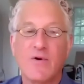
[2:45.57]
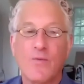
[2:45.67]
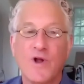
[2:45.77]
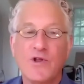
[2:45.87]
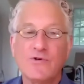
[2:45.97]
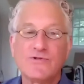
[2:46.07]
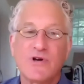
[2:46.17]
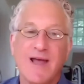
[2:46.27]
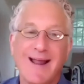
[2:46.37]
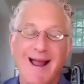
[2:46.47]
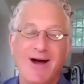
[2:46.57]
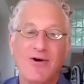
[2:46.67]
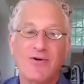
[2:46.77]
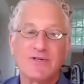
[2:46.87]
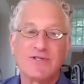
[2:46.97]
when you look at
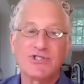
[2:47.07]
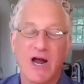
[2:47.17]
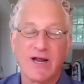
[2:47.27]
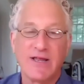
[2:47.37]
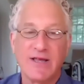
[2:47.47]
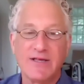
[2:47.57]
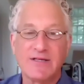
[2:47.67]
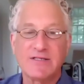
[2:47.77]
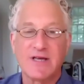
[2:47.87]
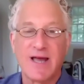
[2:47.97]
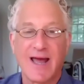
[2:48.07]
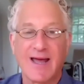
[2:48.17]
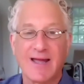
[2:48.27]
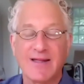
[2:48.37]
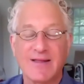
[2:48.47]
how Chinese
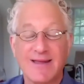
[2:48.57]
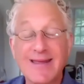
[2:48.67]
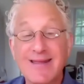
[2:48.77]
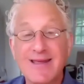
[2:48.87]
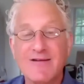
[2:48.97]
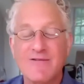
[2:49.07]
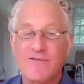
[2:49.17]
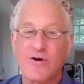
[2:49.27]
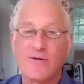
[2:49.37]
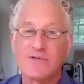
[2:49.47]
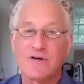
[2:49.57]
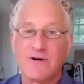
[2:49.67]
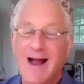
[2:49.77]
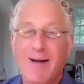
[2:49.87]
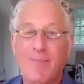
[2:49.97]
and Indian firms
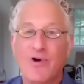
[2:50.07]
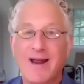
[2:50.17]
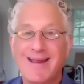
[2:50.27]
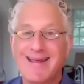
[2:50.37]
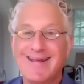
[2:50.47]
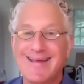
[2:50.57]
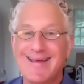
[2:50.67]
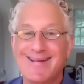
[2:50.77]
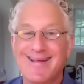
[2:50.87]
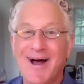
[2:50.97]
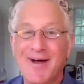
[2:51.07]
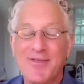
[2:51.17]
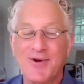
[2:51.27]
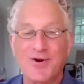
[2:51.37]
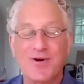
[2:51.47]
are operating in
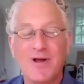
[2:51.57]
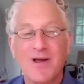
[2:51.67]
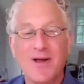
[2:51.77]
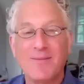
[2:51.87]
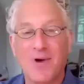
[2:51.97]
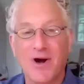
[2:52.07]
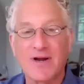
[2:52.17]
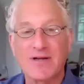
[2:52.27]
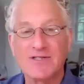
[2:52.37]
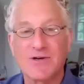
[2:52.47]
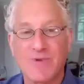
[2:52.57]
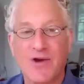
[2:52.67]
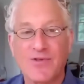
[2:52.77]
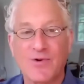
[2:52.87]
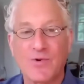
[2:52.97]
other markets
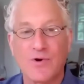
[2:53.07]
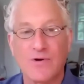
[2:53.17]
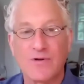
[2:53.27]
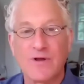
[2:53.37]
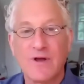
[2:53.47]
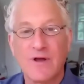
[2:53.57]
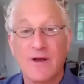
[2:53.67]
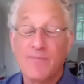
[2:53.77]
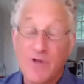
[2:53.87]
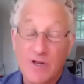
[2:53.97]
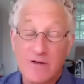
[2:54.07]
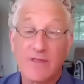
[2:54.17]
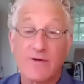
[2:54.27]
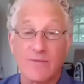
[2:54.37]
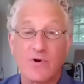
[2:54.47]
around the world, particularly
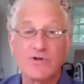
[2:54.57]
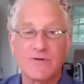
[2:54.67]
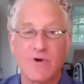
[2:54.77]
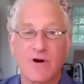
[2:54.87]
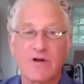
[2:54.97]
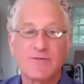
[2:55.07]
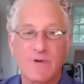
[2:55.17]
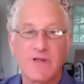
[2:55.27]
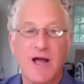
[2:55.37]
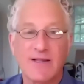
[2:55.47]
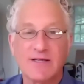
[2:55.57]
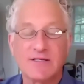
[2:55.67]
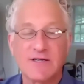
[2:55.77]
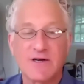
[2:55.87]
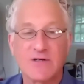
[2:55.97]
other emerging markets, but not
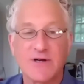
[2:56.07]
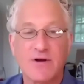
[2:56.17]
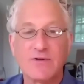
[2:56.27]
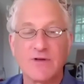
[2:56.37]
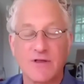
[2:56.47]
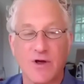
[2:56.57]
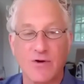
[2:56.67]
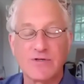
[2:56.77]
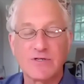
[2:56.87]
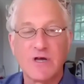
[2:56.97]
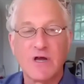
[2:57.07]
necessarily only those,